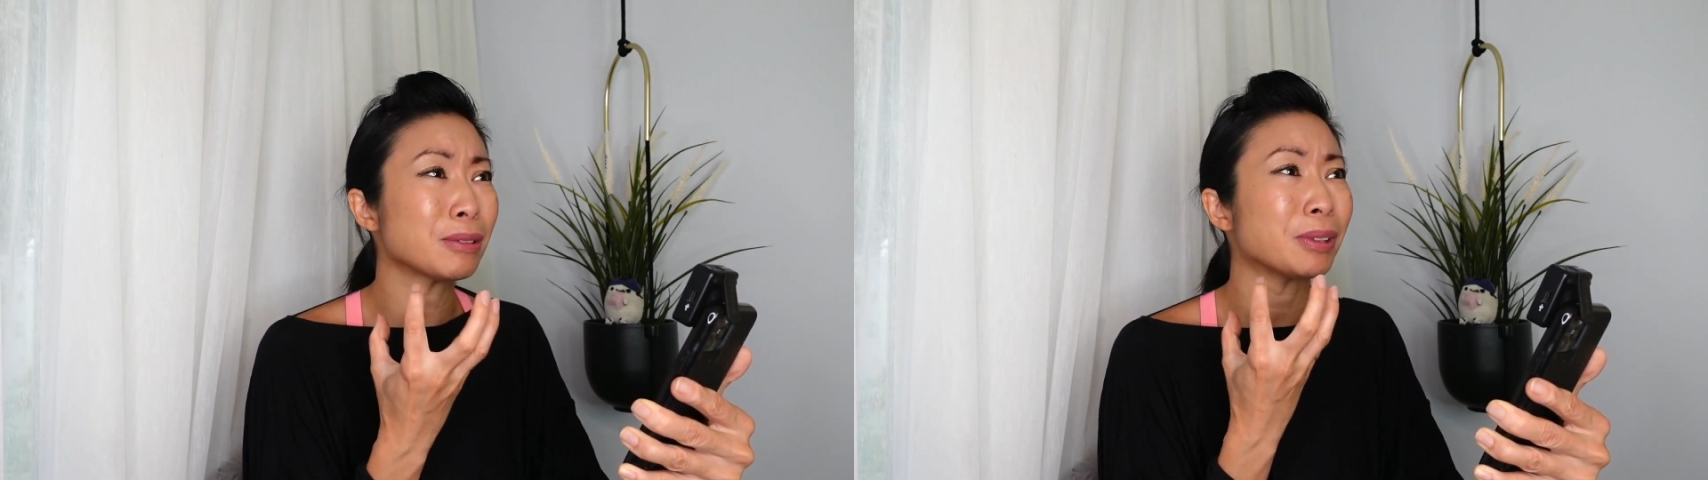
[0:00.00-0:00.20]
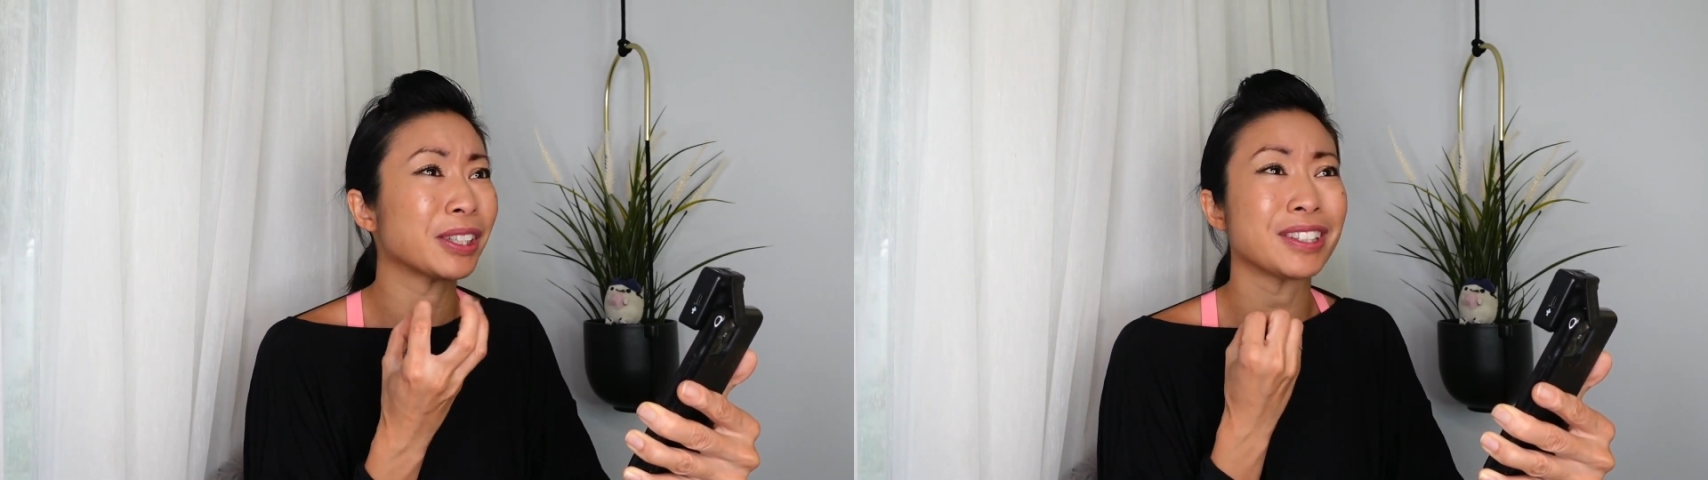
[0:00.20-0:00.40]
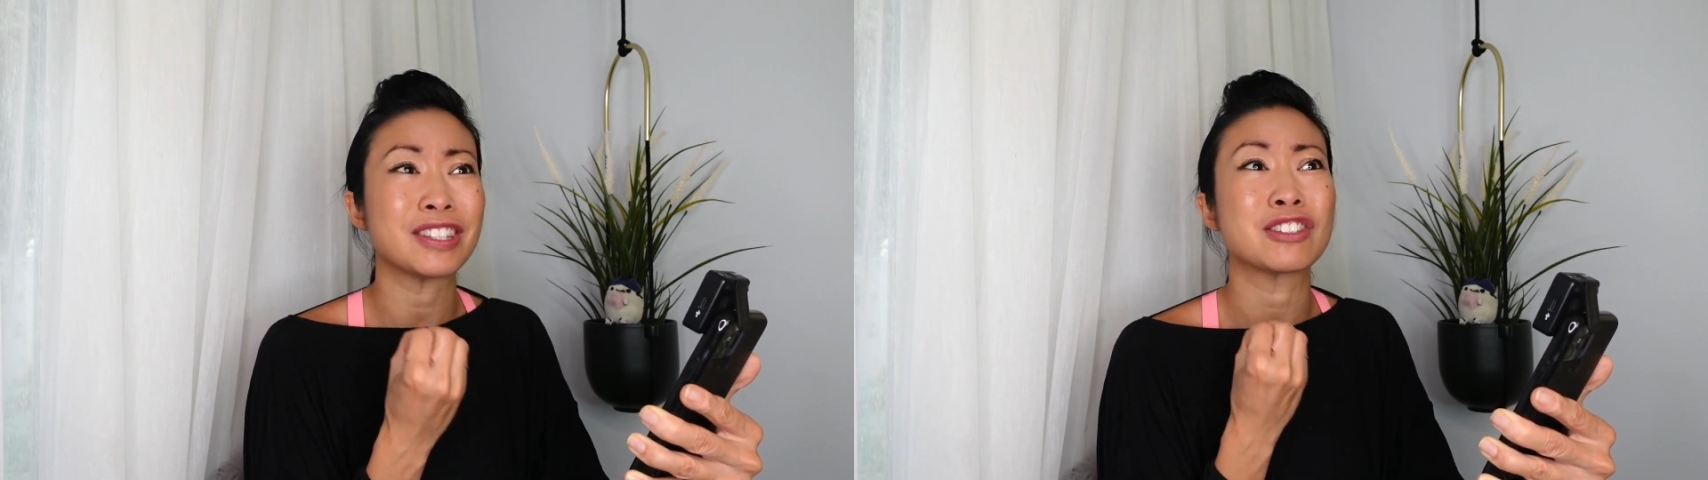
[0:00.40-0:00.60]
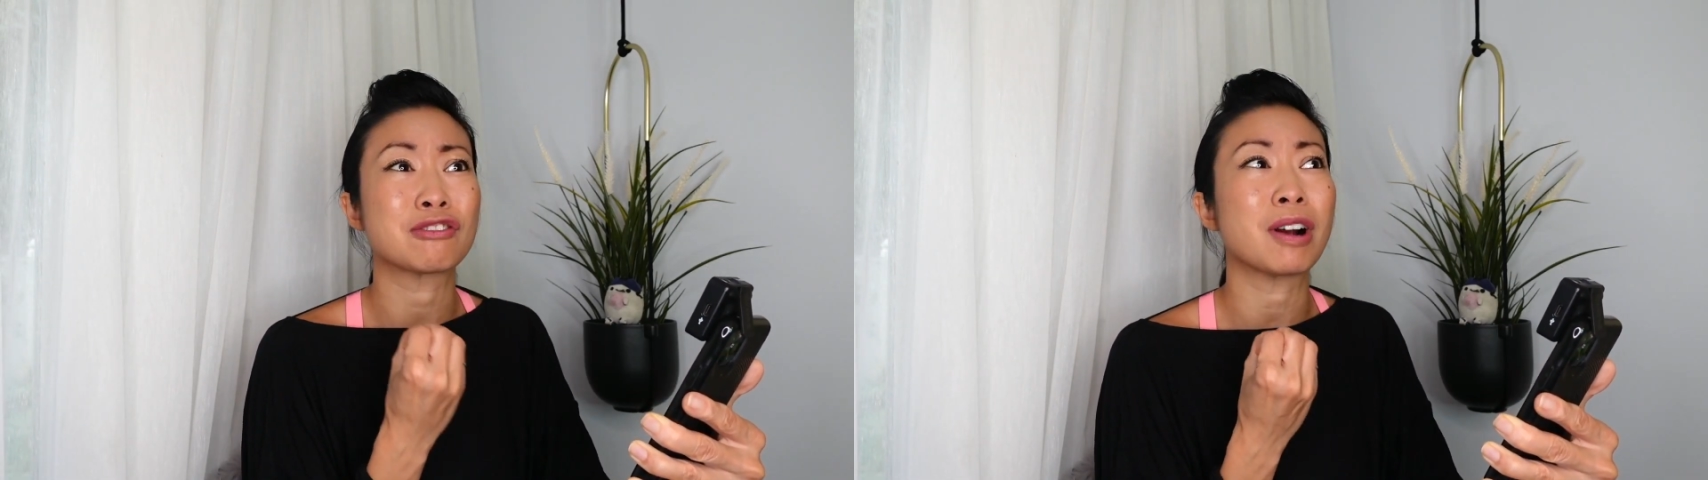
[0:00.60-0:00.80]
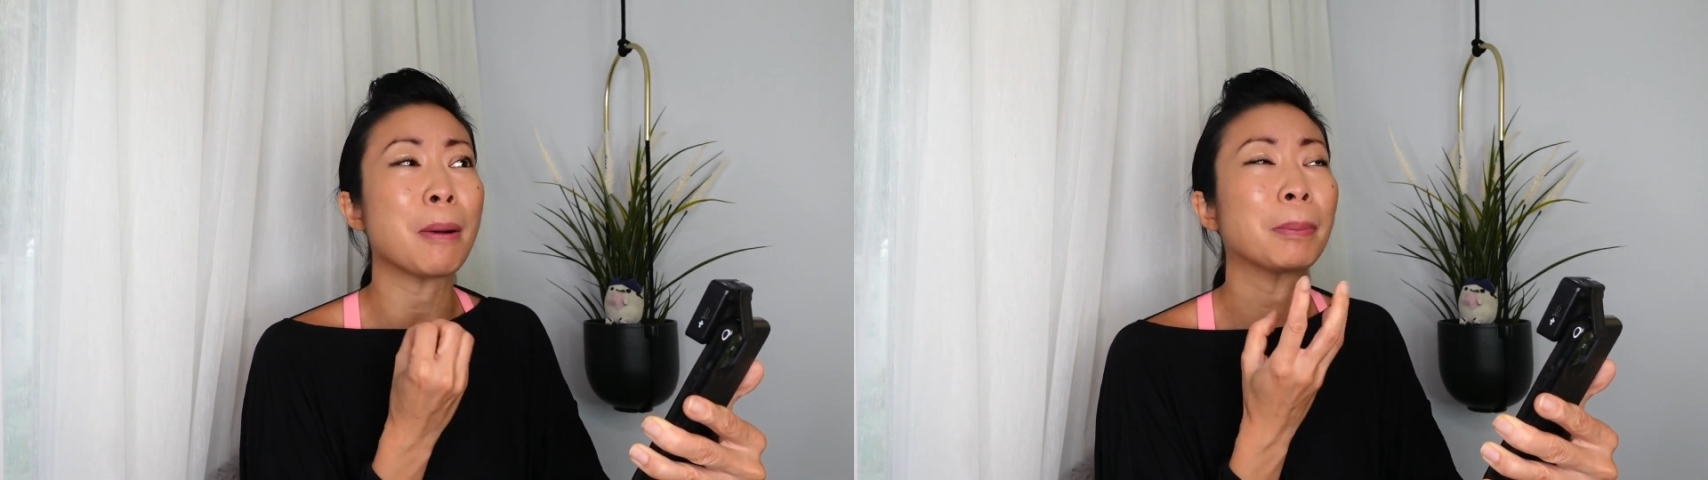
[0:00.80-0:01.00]
market is
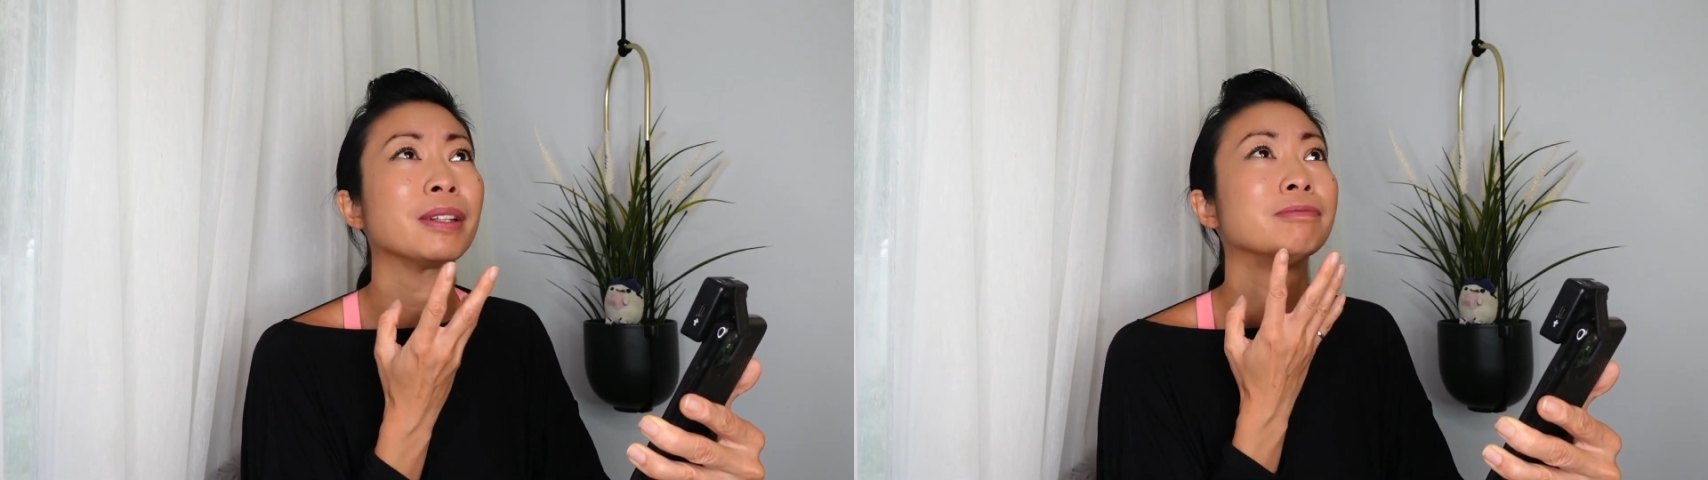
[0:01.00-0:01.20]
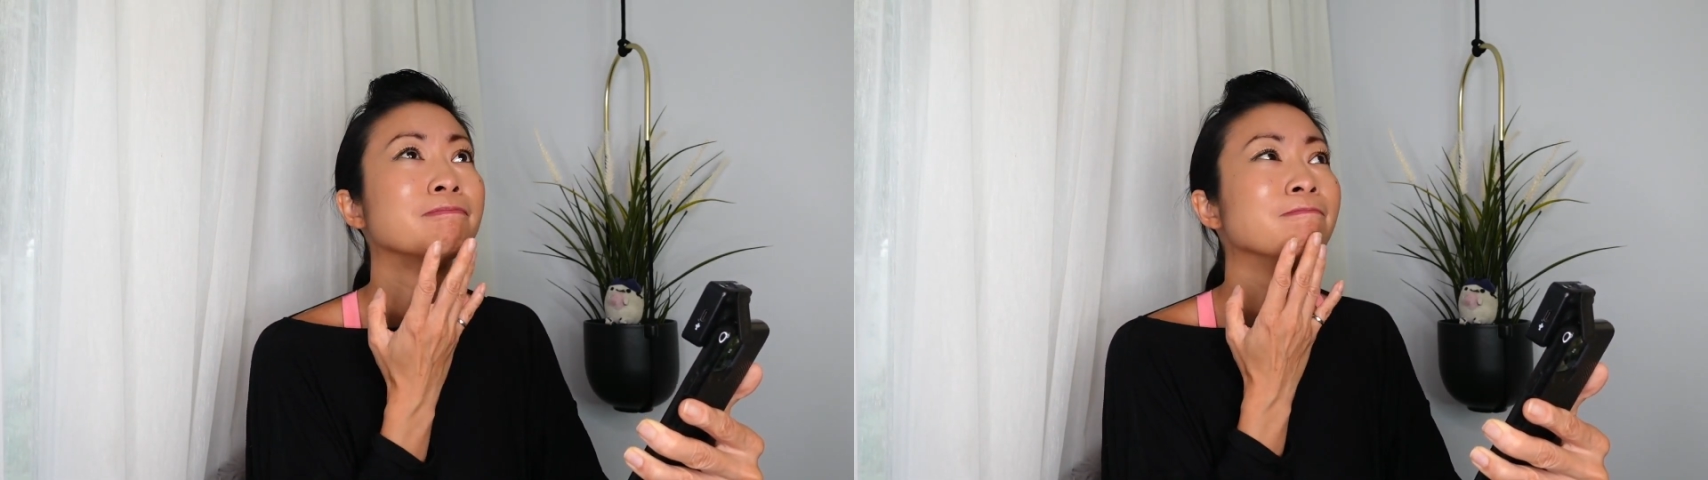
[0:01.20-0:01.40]
dropping.